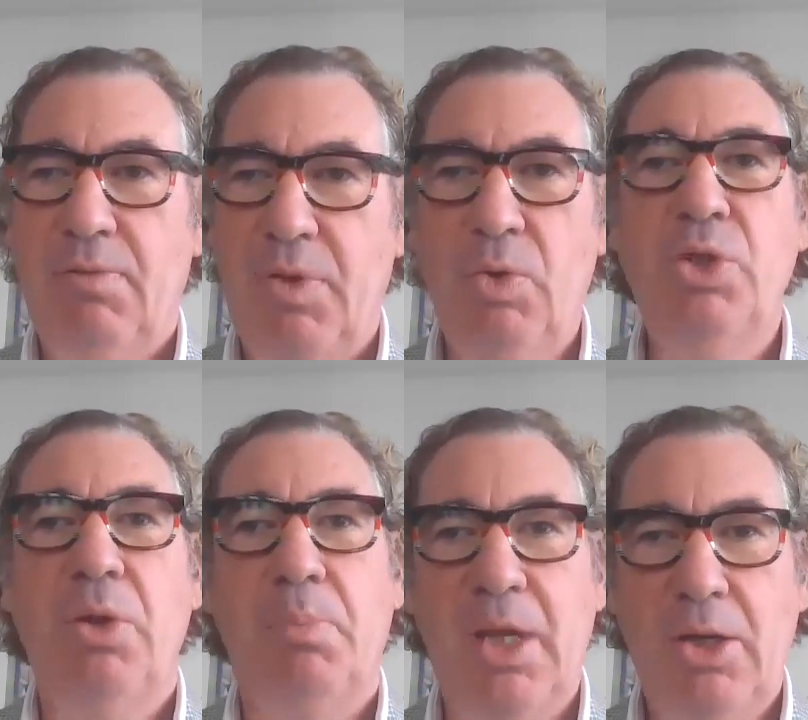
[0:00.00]
views,
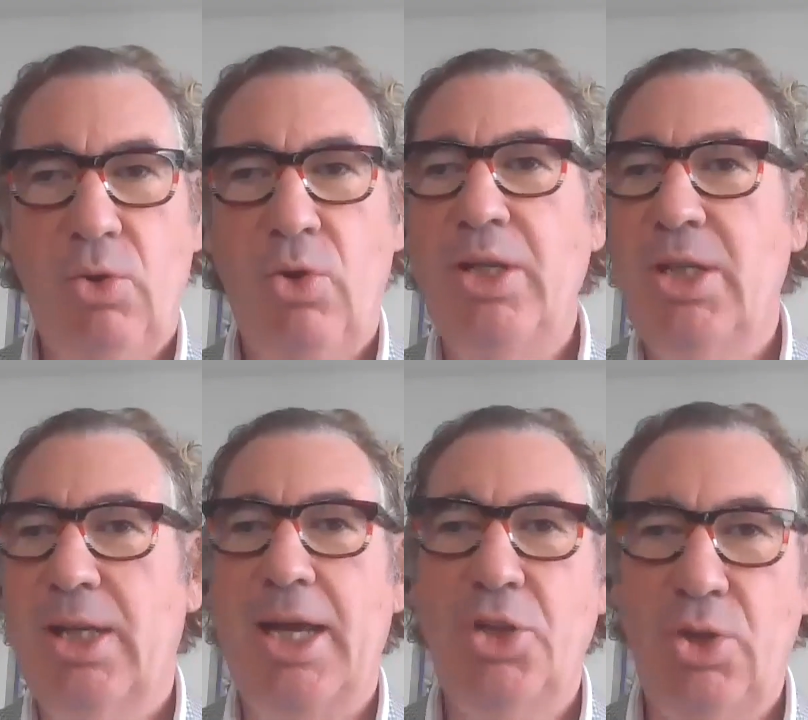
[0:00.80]
opinion, or
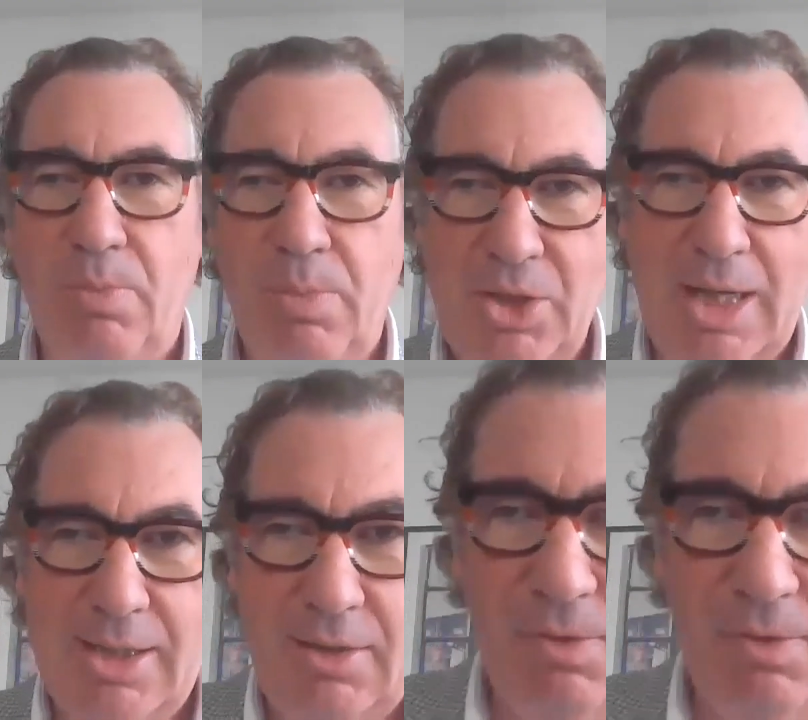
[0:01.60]
indication, but just